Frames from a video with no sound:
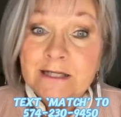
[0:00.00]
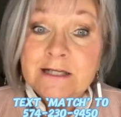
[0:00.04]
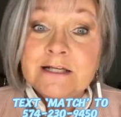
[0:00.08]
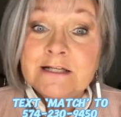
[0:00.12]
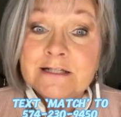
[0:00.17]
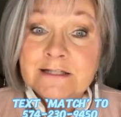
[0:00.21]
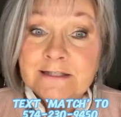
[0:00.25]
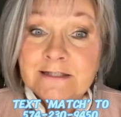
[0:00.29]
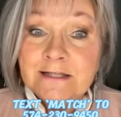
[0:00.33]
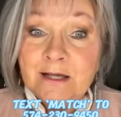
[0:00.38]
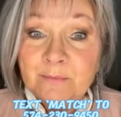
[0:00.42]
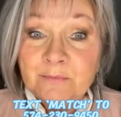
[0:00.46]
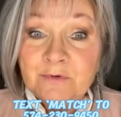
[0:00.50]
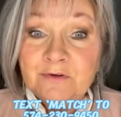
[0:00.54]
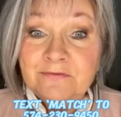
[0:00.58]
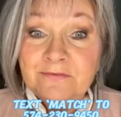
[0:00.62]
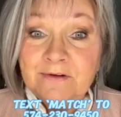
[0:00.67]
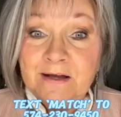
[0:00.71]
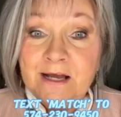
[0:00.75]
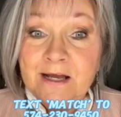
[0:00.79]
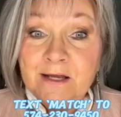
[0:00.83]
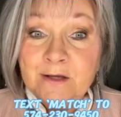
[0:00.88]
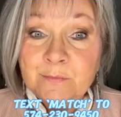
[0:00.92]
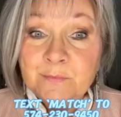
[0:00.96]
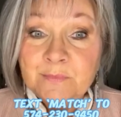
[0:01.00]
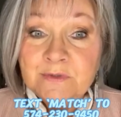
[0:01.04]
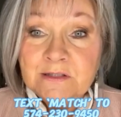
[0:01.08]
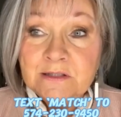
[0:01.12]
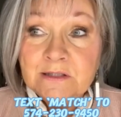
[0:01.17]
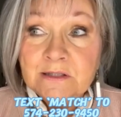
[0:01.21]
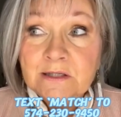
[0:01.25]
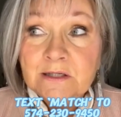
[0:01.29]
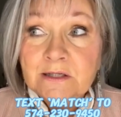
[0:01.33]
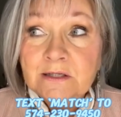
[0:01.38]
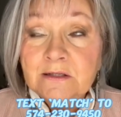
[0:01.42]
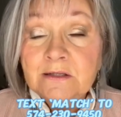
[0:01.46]
to get into summer
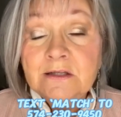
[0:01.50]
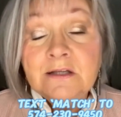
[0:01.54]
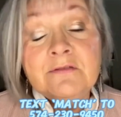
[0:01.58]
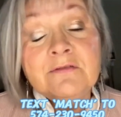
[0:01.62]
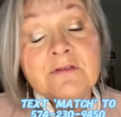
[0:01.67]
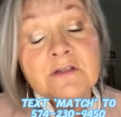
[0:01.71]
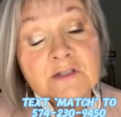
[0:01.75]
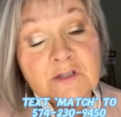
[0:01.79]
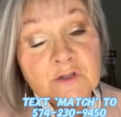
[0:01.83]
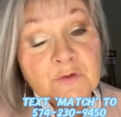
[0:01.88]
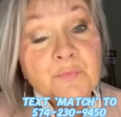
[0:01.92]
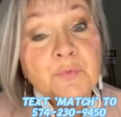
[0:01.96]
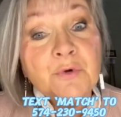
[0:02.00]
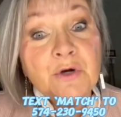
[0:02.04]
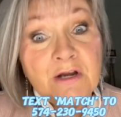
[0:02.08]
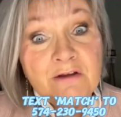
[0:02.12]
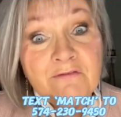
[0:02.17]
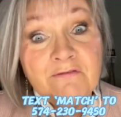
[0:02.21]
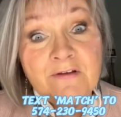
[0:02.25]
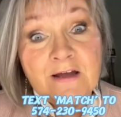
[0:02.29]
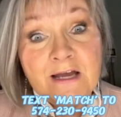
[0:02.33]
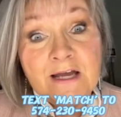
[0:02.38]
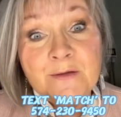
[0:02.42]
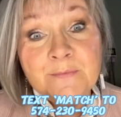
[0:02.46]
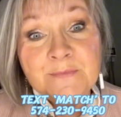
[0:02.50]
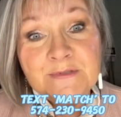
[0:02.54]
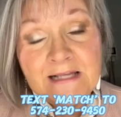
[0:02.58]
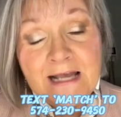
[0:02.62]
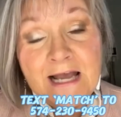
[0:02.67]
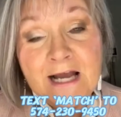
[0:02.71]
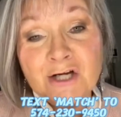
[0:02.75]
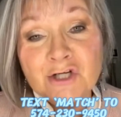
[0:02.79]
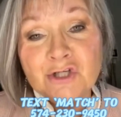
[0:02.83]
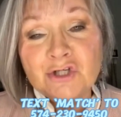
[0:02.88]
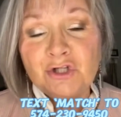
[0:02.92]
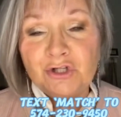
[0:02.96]
vibes, even spring
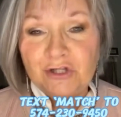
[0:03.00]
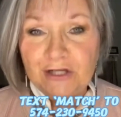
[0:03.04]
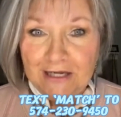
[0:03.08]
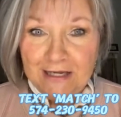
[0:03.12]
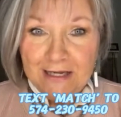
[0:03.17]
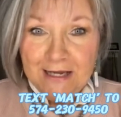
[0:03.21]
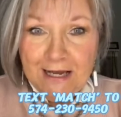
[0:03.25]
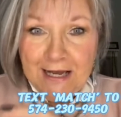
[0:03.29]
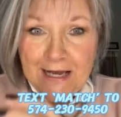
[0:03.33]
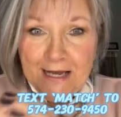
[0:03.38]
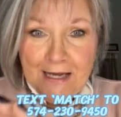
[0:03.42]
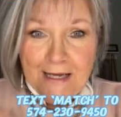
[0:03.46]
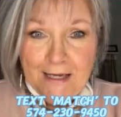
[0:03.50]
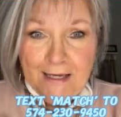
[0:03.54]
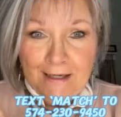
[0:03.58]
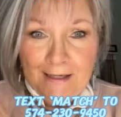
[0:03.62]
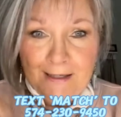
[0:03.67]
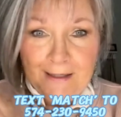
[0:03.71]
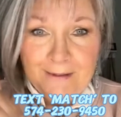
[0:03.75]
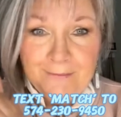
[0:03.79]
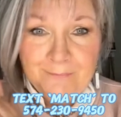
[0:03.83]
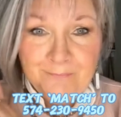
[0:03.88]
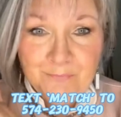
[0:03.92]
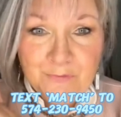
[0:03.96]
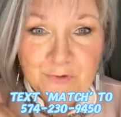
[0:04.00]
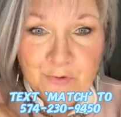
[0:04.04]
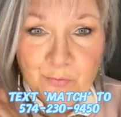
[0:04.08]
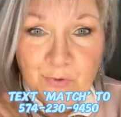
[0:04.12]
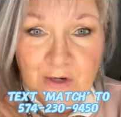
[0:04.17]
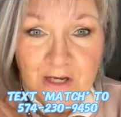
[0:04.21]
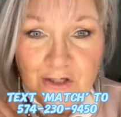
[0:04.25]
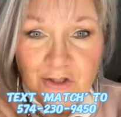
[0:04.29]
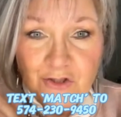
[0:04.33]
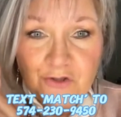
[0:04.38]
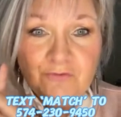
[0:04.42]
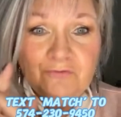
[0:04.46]
vibes, actually,
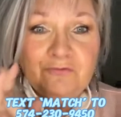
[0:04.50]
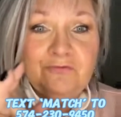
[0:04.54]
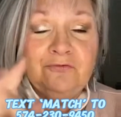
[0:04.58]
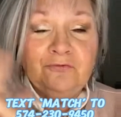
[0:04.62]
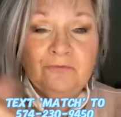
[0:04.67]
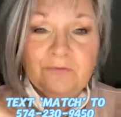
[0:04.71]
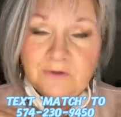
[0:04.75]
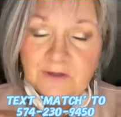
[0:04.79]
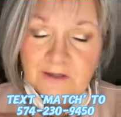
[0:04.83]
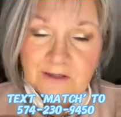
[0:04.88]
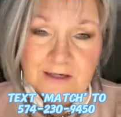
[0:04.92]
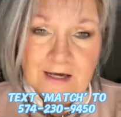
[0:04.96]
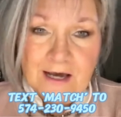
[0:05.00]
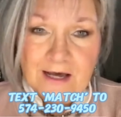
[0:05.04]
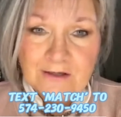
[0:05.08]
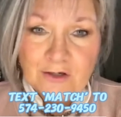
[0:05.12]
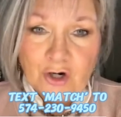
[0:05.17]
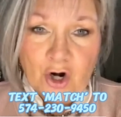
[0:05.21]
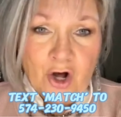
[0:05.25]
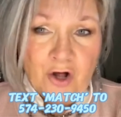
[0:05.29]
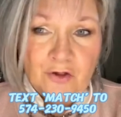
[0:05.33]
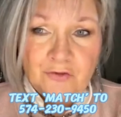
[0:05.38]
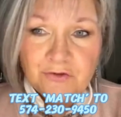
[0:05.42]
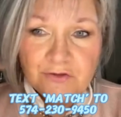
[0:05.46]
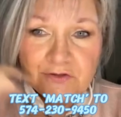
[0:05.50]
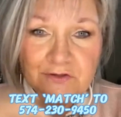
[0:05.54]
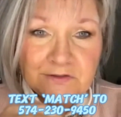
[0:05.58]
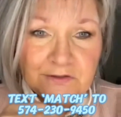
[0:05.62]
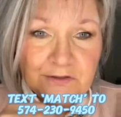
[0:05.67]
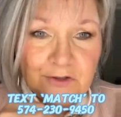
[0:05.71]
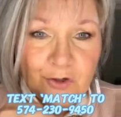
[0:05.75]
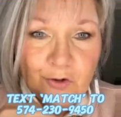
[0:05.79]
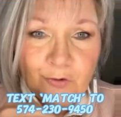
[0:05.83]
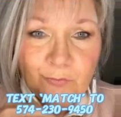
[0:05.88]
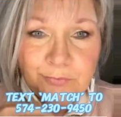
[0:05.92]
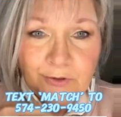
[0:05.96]
when you've got all the
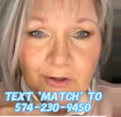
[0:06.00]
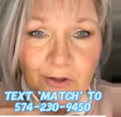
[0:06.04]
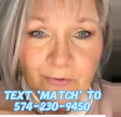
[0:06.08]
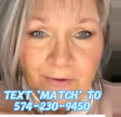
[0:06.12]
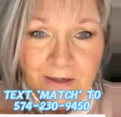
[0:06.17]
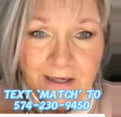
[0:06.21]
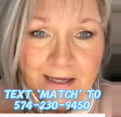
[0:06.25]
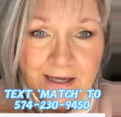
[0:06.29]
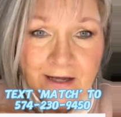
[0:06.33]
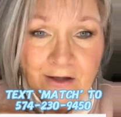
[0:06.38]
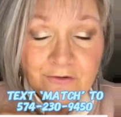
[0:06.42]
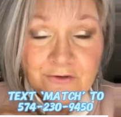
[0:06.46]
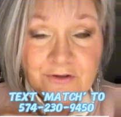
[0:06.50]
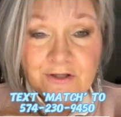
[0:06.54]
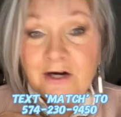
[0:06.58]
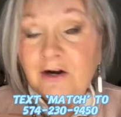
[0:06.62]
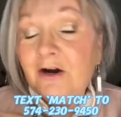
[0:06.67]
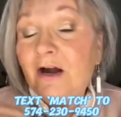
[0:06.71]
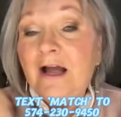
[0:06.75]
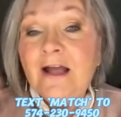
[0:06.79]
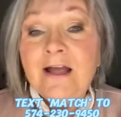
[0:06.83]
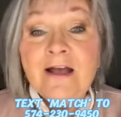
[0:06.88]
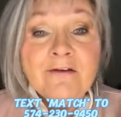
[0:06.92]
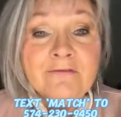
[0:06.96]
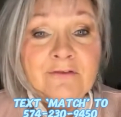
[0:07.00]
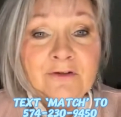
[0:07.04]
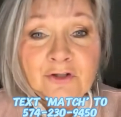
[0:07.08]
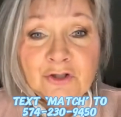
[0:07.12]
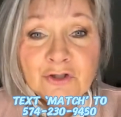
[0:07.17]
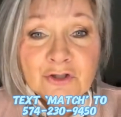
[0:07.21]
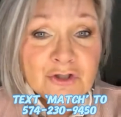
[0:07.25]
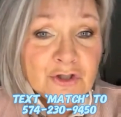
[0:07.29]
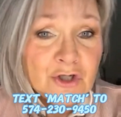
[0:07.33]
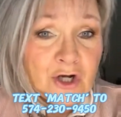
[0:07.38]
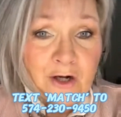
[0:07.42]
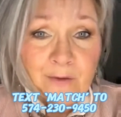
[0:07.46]
snow blowing out there. I have a
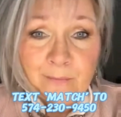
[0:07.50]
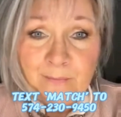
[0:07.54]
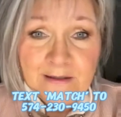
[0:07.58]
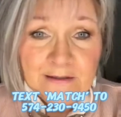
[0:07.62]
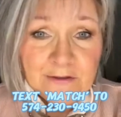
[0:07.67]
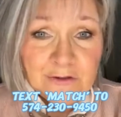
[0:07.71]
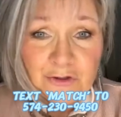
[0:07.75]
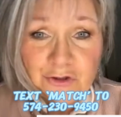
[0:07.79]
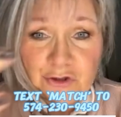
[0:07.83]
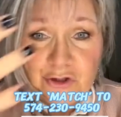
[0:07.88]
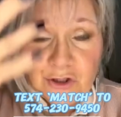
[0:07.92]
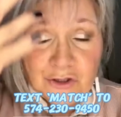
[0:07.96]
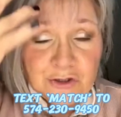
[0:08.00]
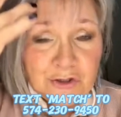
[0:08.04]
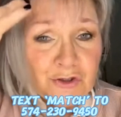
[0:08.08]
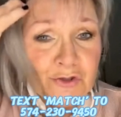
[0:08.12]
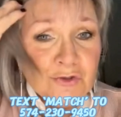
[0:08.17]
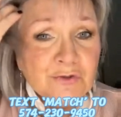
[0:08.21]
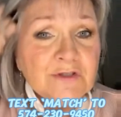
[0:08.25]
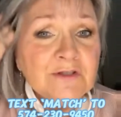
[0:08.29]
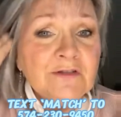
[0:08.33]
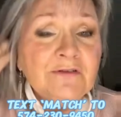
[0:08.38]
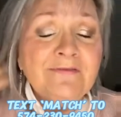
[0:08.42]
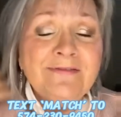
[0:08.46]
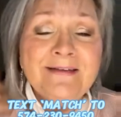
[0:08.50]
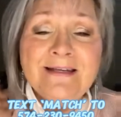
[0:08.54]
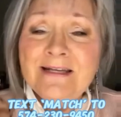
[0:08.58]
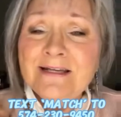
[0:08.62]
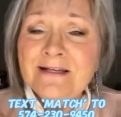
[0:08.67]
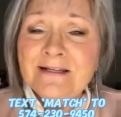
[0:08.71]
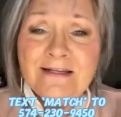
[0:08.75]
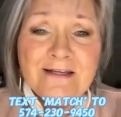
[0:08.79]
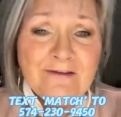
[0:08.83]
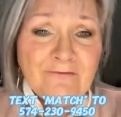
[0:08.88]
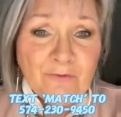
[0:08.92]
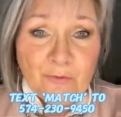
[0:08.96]
little dog, my little dog Joseph.
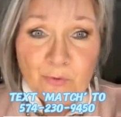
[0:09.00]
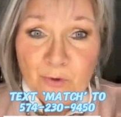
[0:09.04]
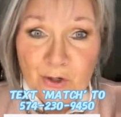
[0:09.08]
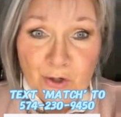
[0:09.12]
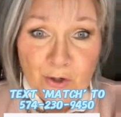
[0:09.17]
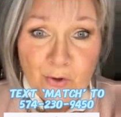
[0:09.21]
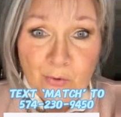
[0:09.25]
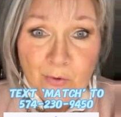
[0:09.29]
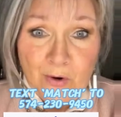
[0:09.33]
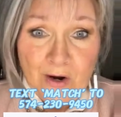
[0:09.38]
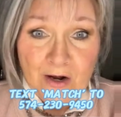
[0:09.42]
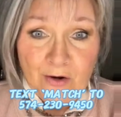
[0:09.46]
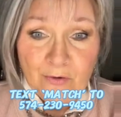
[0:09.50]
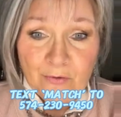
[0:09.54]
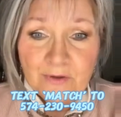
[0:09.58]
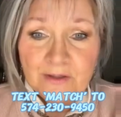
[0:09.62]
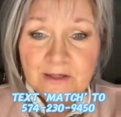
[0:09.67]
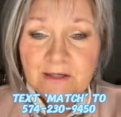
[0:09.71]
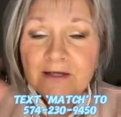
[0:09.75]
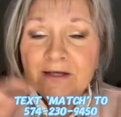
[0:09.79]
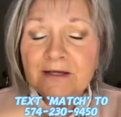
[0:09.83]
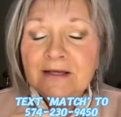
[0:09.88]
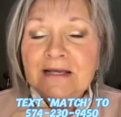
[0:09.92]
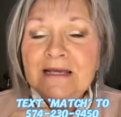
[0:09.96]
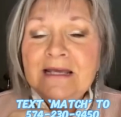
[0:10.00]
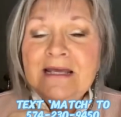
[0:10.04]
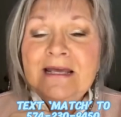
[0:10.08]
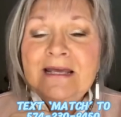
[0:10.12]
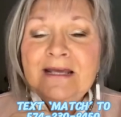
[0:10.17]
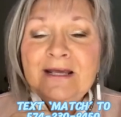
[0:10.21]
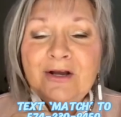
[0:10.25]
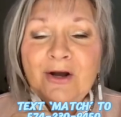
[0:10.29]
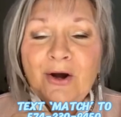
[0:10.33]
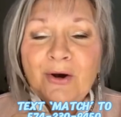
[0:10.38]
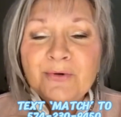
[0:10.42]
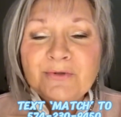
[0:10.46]
He doesn't even want to go out.
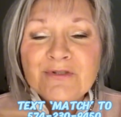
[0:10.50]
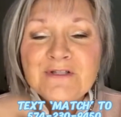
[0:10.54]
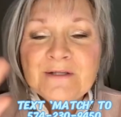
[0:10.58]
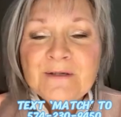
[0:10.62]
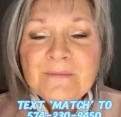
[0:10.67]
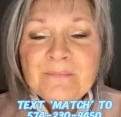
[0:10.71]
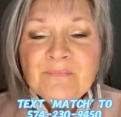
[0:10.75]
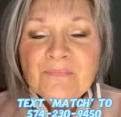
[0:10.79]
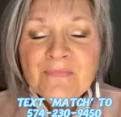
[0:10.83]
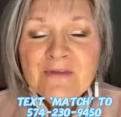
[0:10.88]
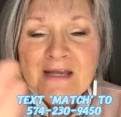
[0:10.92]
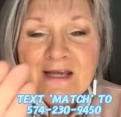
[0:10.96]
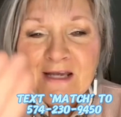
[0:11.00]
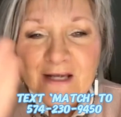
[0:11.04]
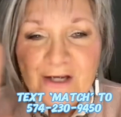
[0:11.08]
He goes